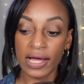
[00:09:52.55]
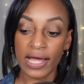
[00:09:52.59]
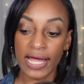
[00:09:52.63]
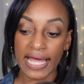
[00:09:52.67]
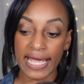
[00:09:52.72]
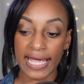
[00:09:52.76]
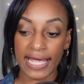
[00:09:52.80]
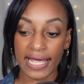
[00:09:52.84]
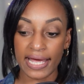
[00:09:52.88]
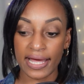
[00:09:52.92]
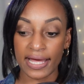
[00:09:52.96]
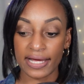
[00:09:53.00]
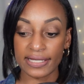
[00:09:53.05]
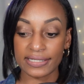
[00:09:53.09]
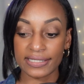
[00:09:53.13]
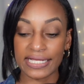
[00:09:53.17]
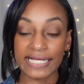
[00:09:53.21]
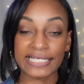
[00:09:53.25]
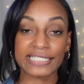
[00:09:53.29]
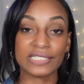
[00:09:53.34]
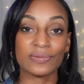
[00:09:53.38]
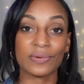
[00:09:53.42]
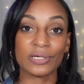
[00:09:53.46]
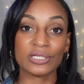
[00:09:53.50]
And
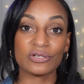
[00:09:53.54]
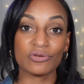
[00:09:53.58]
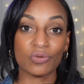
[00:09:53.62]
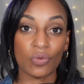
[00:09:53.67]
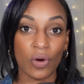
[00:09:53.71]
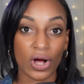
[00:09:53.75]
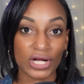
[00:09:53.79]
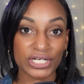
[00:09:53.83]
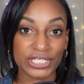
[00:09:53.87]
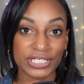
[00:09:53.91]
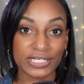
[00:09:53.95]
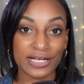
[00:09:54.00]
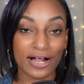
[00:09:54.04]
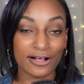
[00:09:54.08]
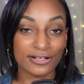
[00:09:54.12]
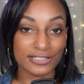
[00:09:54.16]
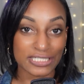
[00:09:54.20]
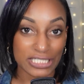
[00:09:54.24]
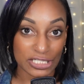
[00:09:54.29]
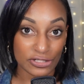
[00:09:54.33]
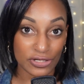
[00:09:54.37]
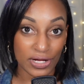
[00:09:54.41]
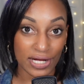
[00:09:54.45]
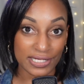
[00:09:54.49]
thanks so much for watching. I'll
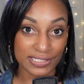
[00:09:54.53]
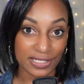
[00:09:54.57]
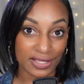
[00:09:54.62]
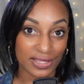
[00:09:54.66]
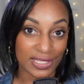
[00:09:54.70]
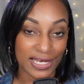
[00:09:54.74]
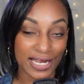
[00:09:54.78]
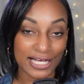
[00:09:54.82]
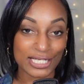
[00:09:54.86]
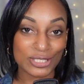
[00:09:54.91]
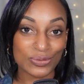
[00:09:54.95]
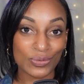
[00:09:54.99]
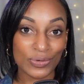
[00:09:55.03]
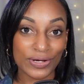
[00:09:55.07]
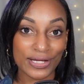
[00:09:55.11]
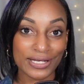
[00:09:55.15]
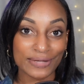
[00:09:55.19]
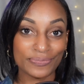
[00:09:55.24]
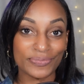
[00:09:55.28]
see you guys on the next one.